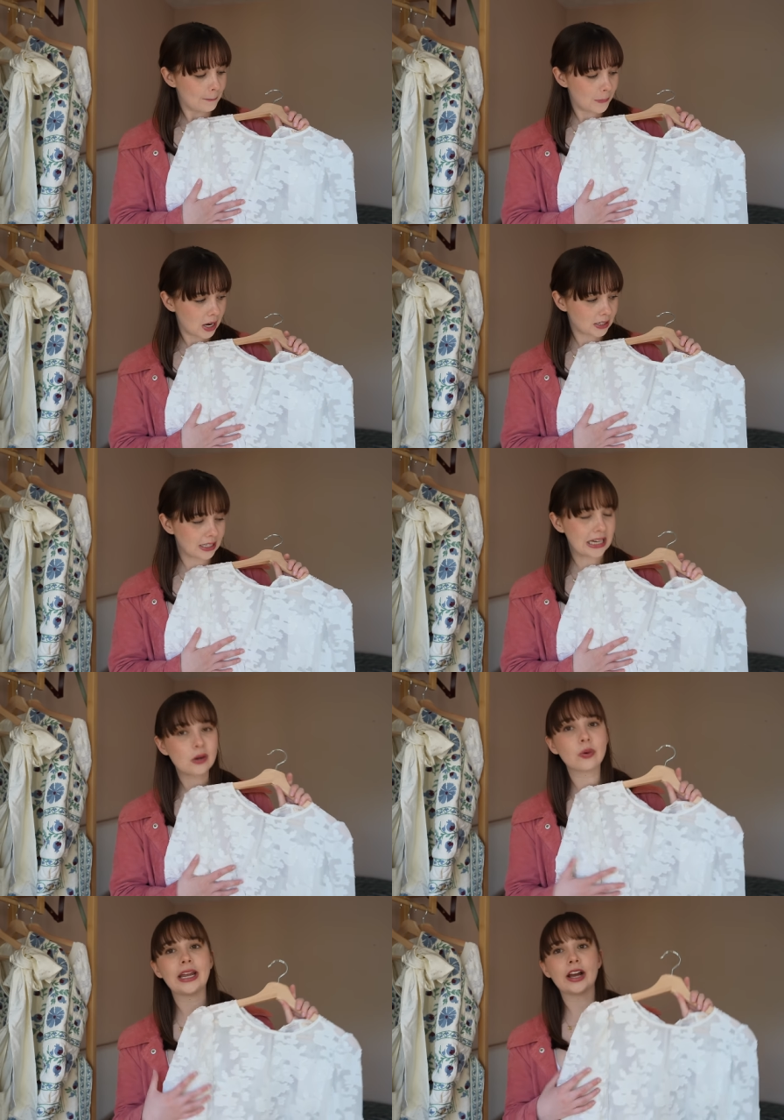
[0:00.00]
But
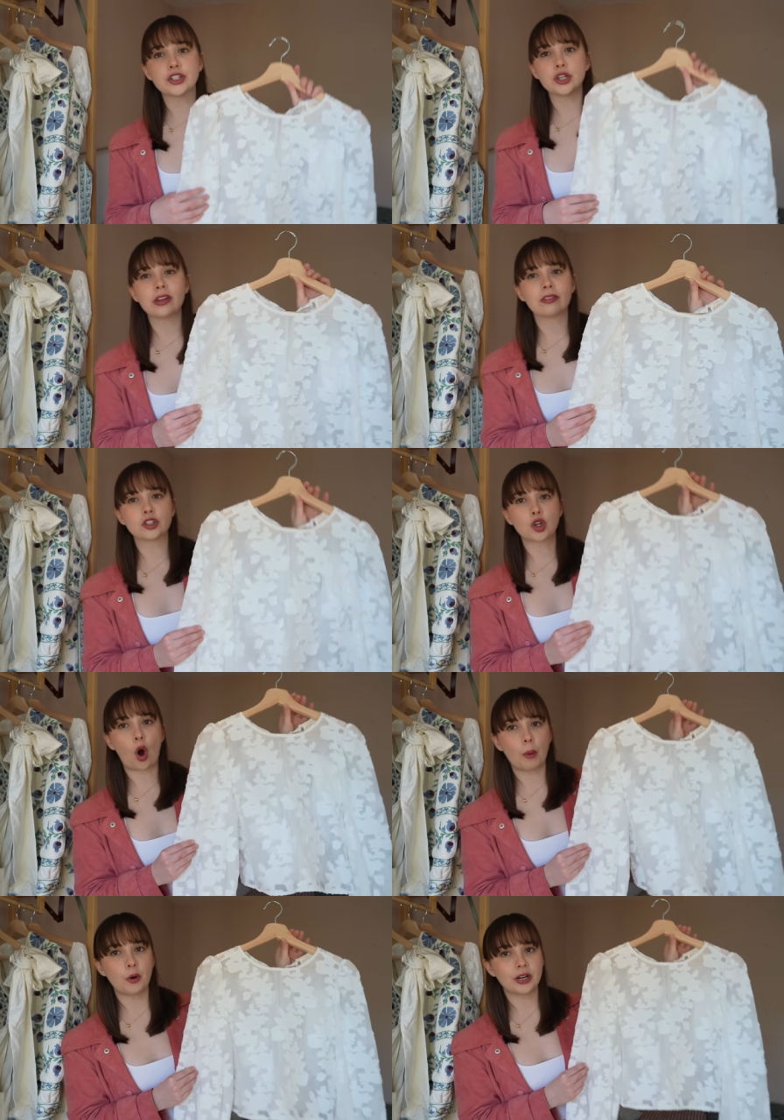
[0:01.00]
equally, I do think the
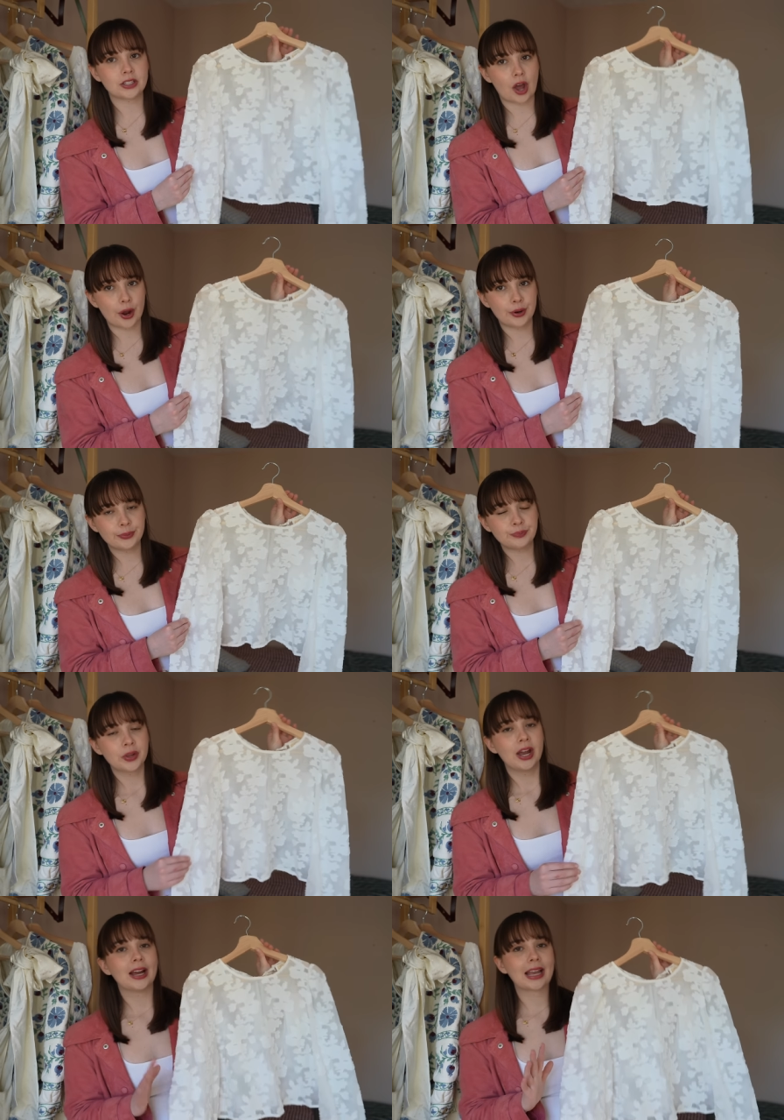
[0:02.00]
top on its own
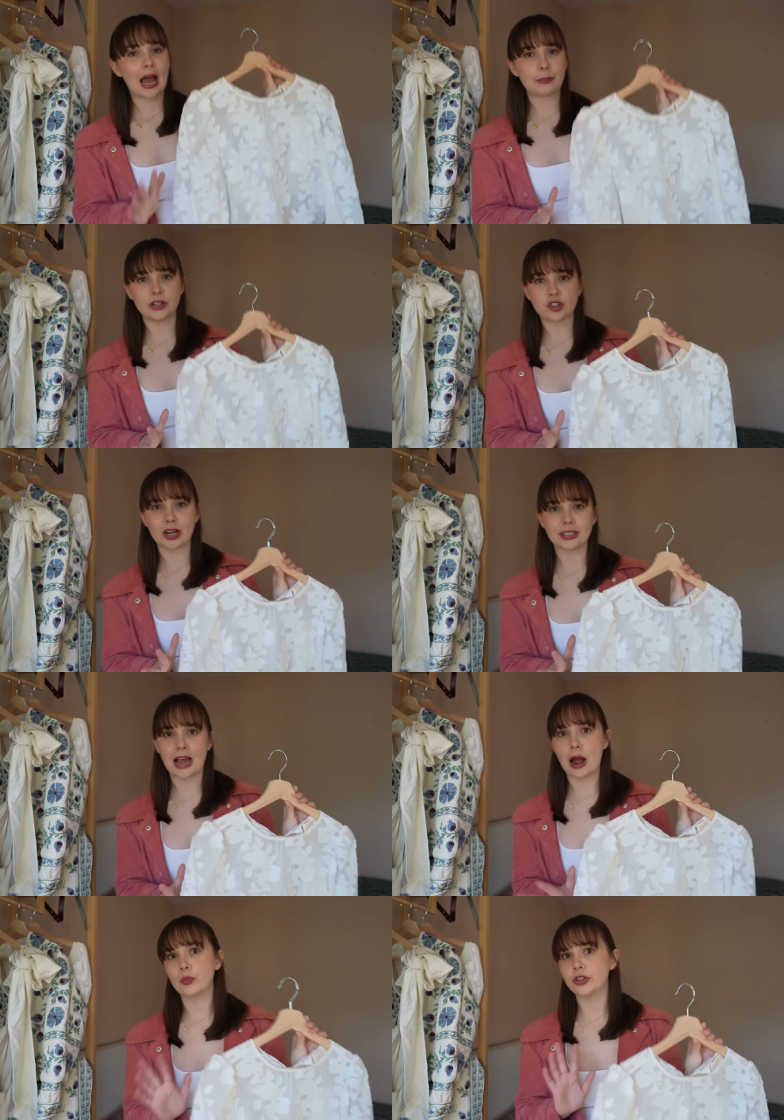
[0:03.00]
can be dressed
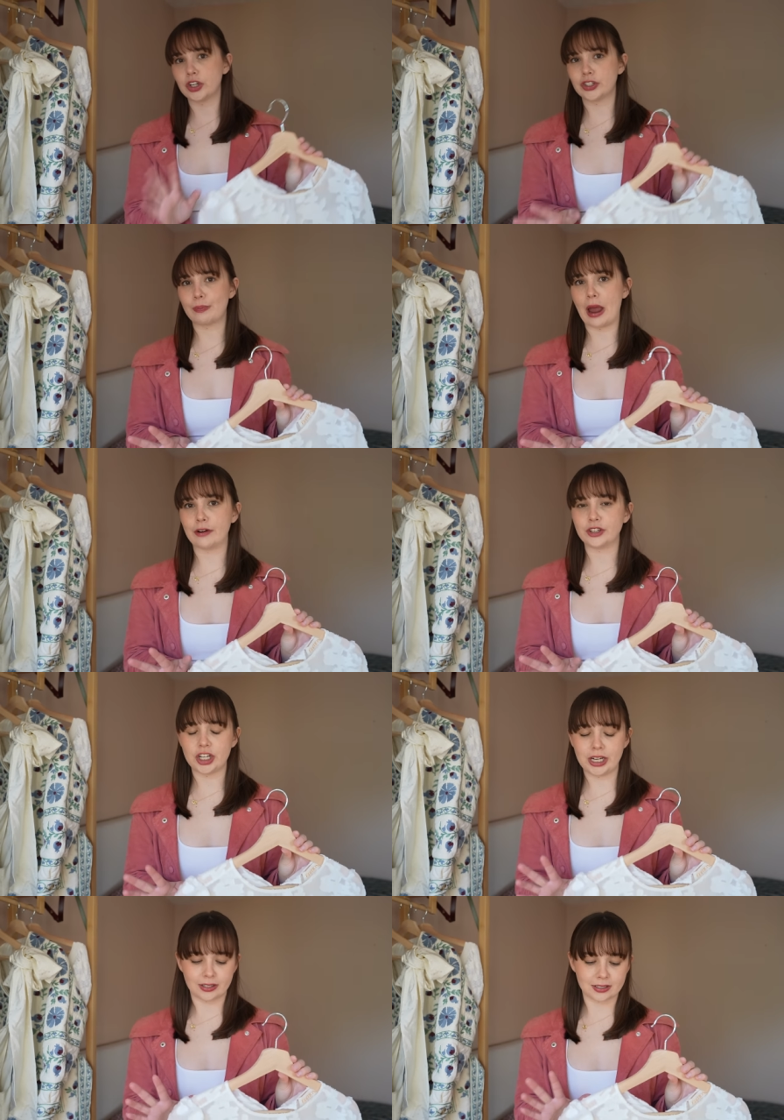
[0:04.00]
down with just a pair of
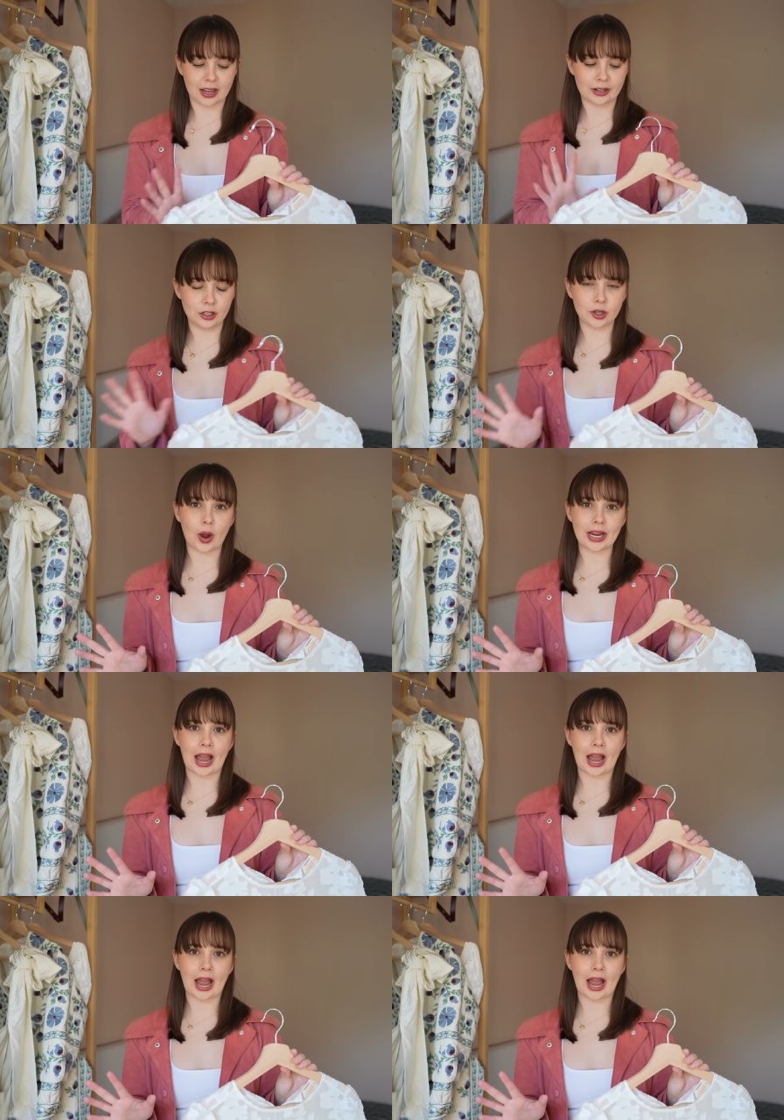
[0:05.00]
jeans and look quite